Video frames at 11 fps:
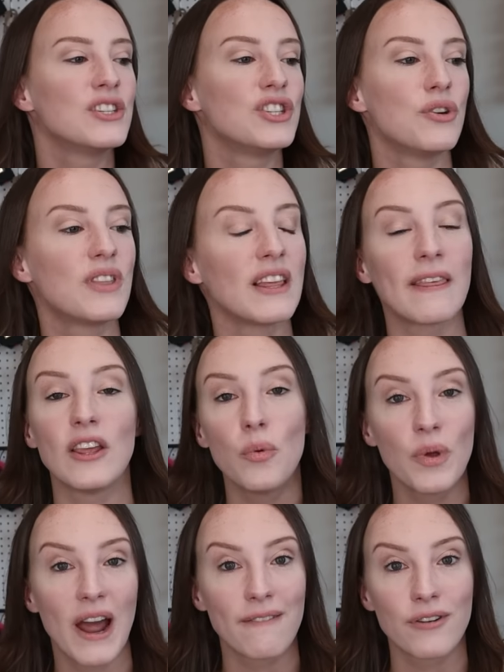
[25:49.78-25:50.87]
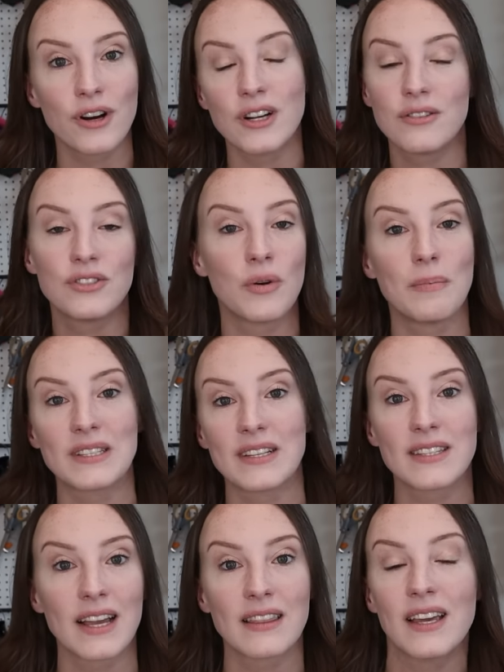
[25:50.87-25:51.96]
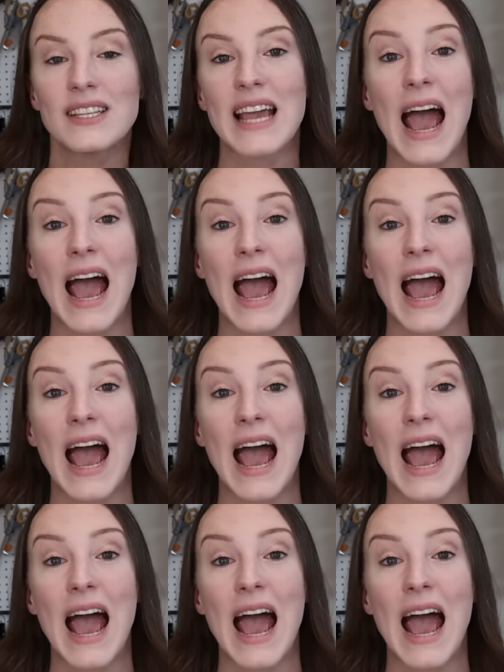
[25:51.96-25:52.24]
Do you think that you would ever do a business like this?